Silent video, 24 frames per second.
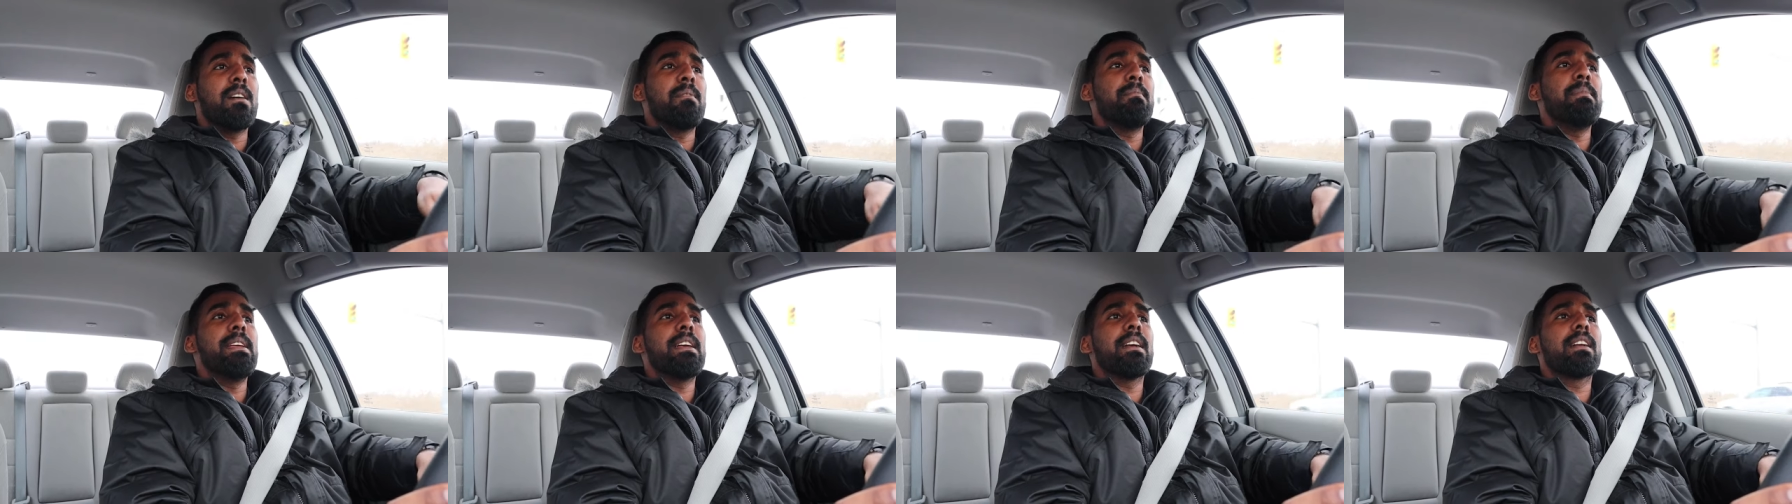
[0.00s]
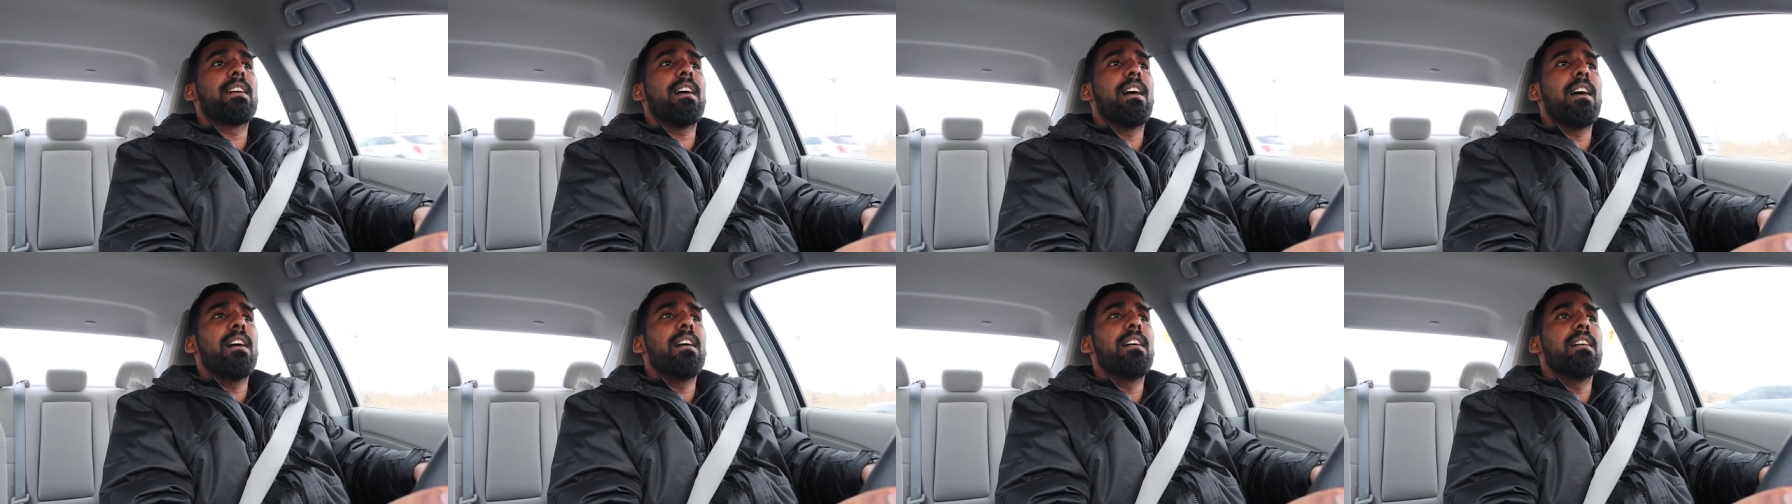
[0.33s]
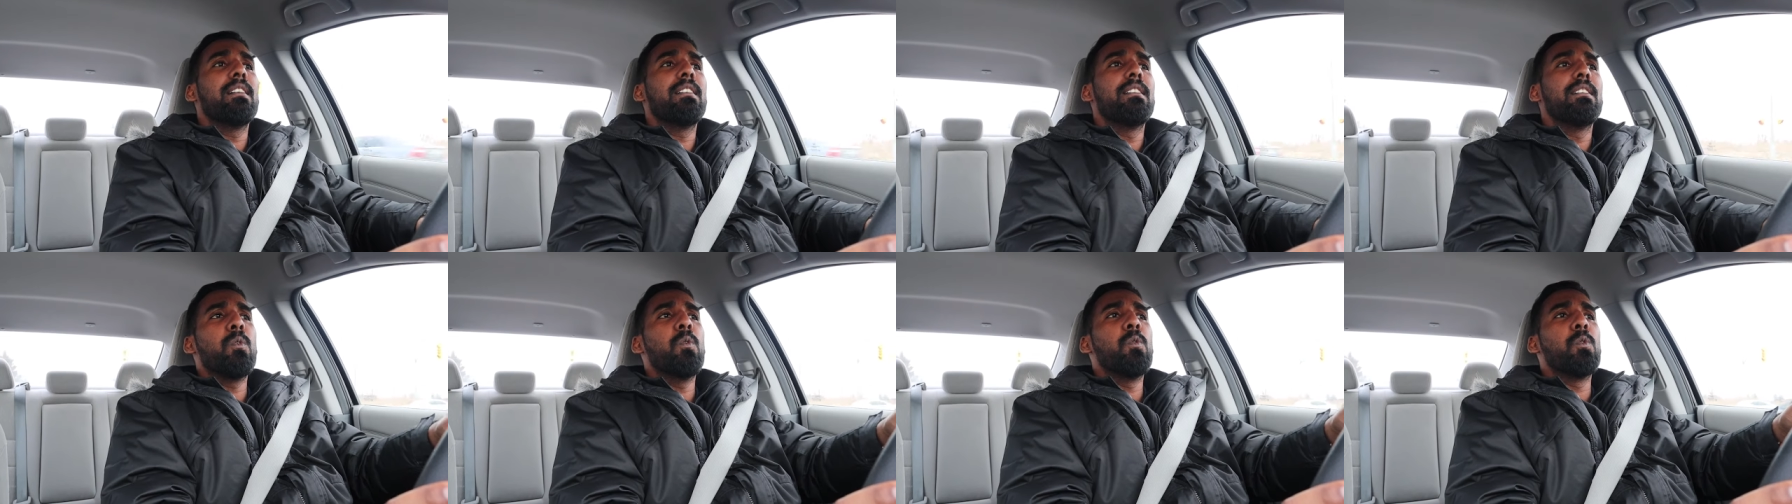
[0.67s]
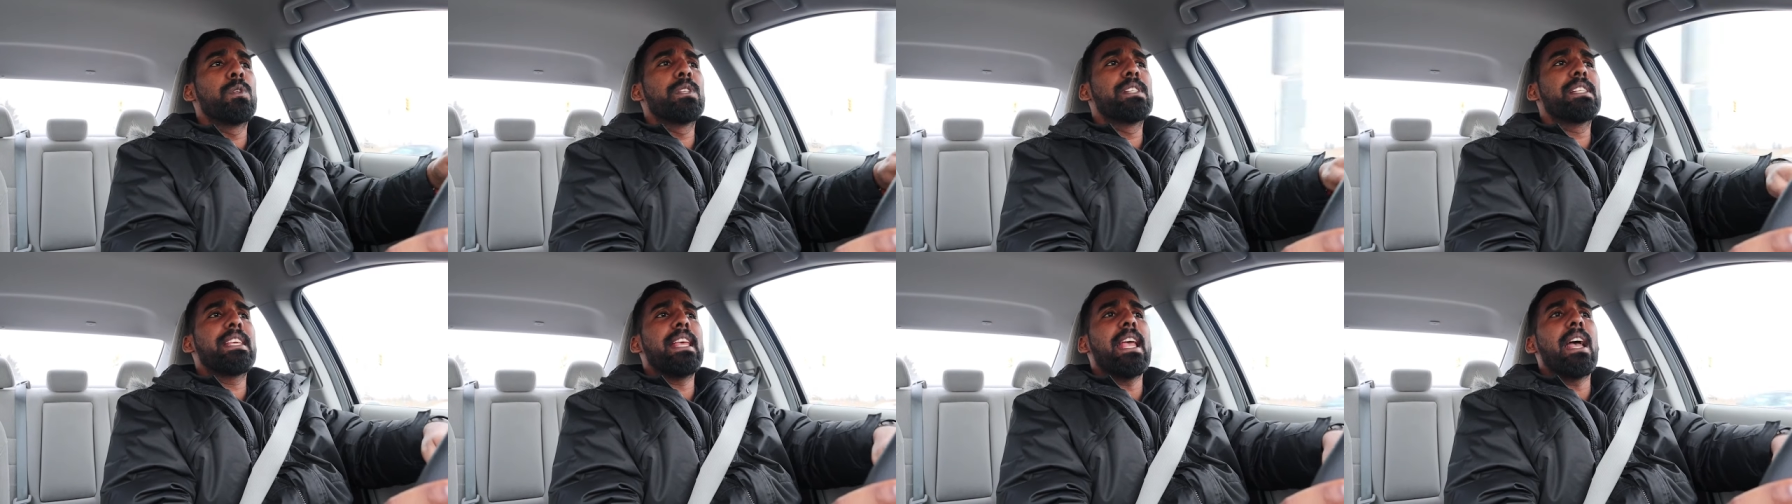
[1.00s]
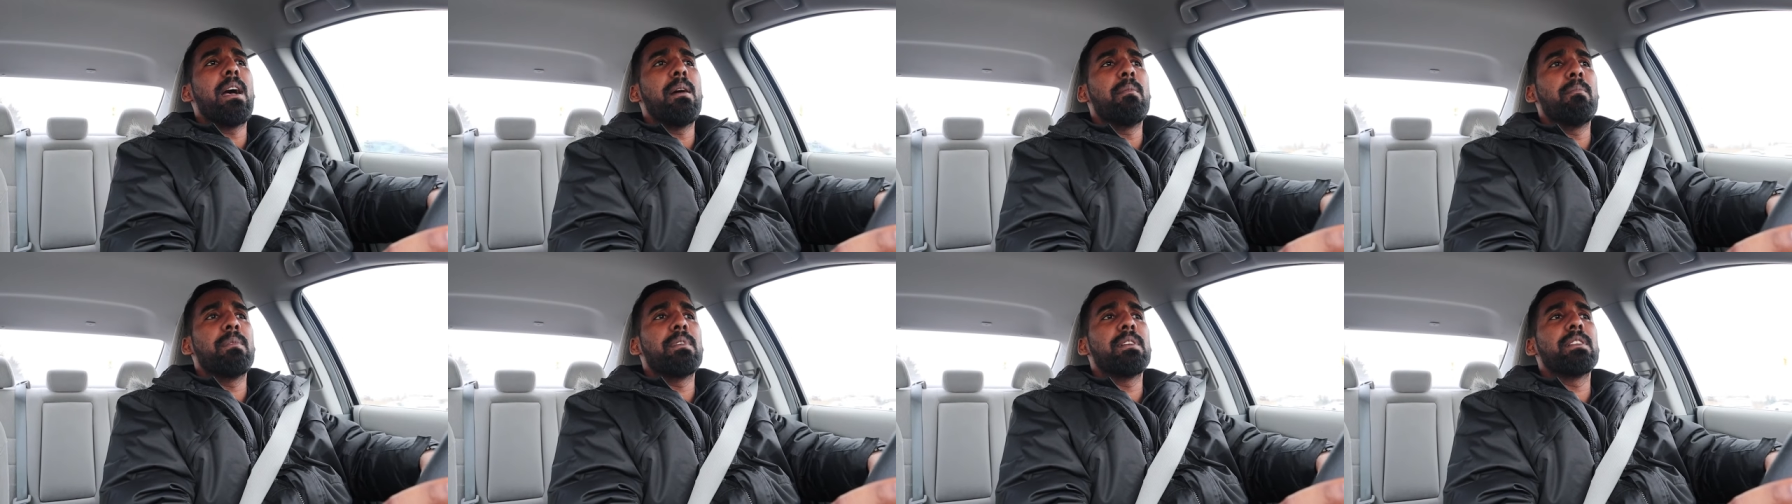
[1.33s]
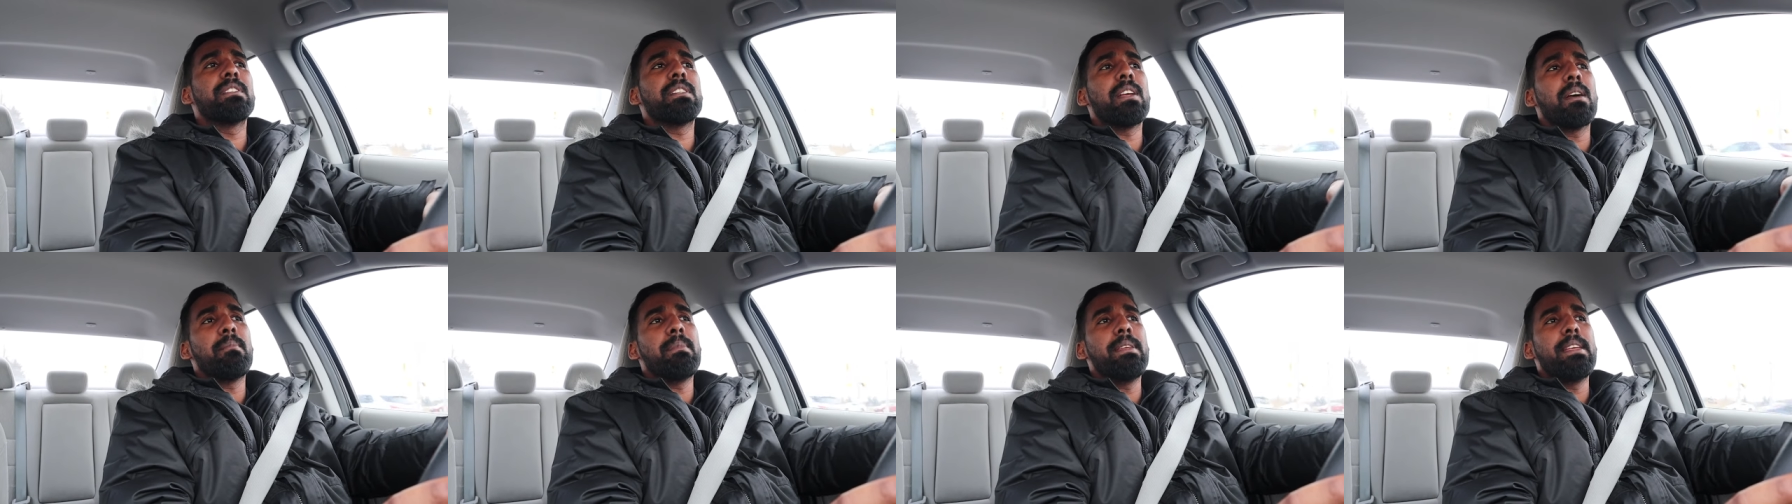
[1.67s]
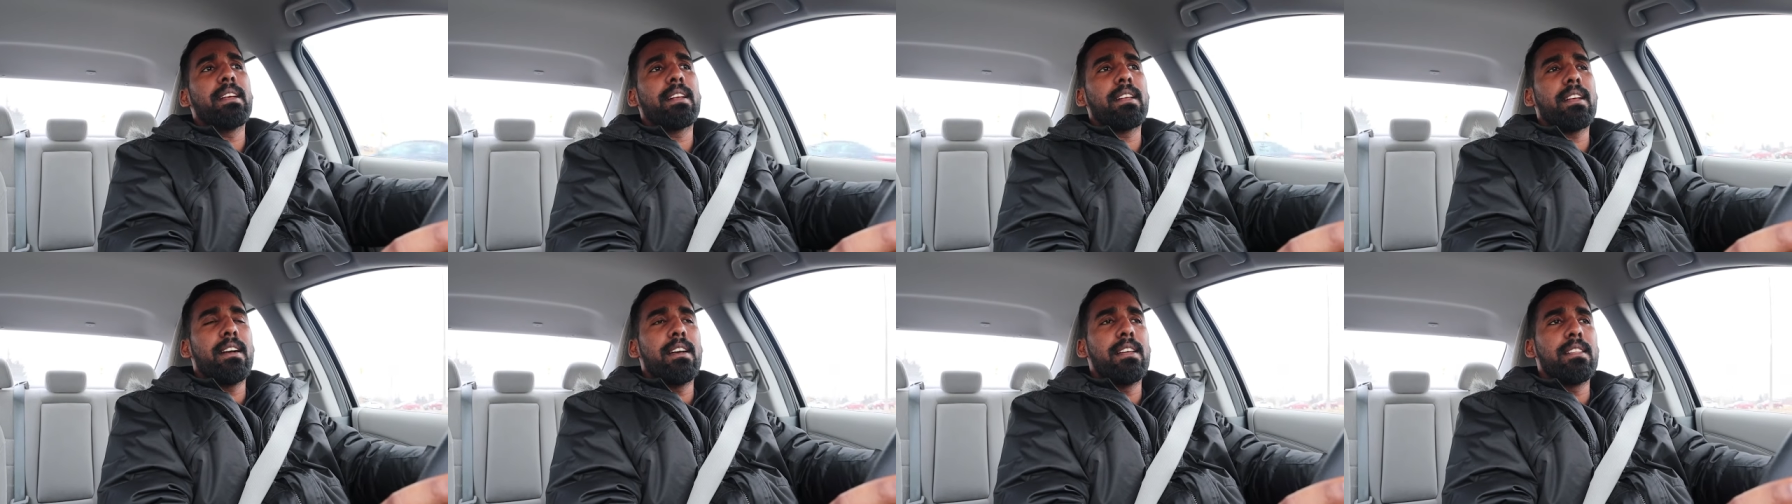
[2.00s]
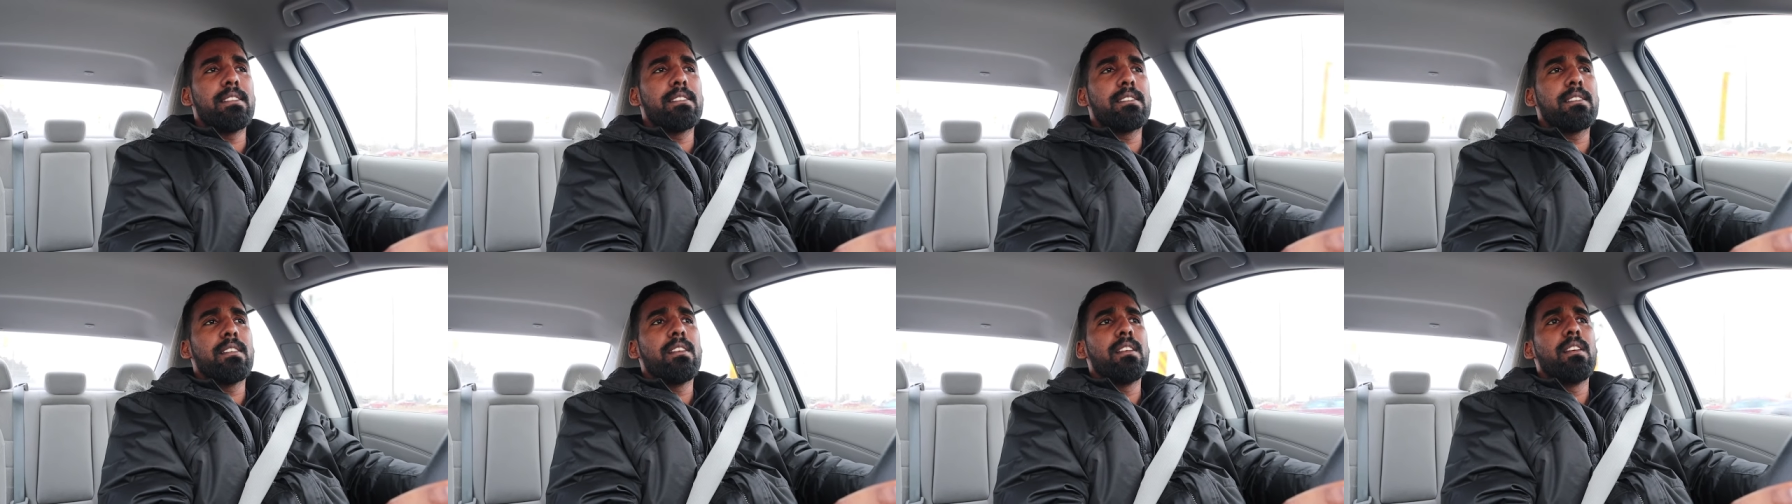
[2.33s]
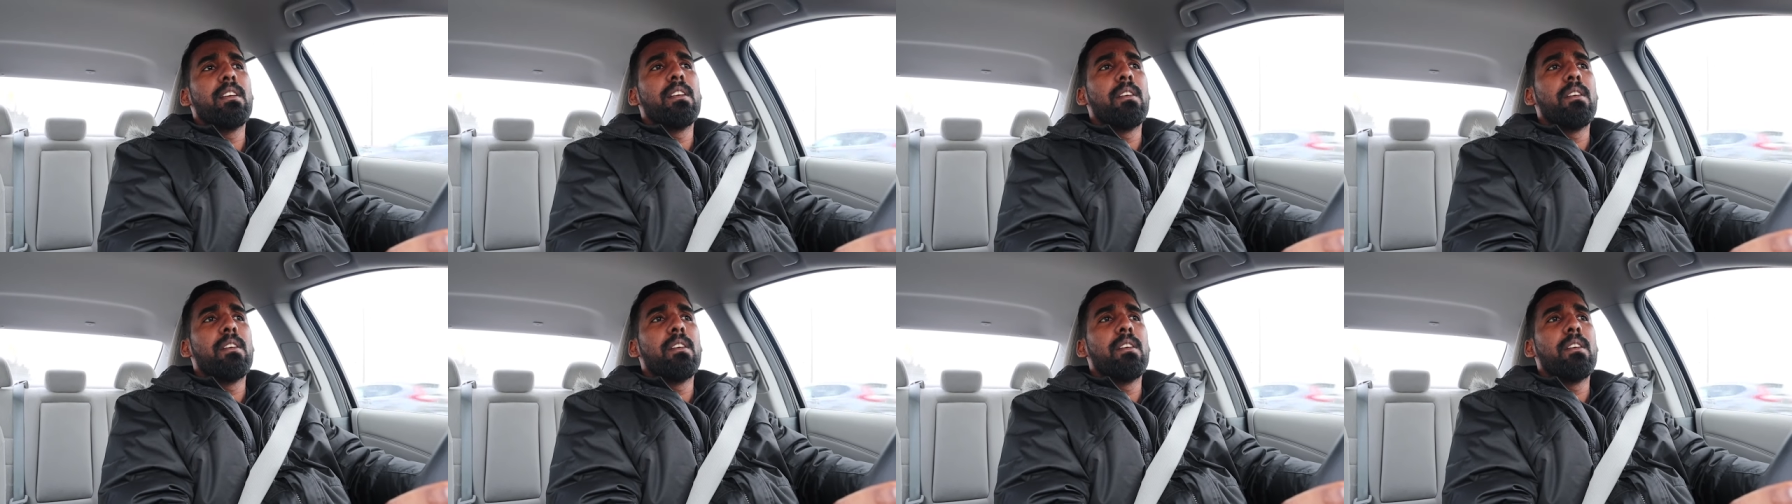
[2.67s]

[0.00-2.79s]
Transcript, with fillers: Jamaica who scam Jamaicans.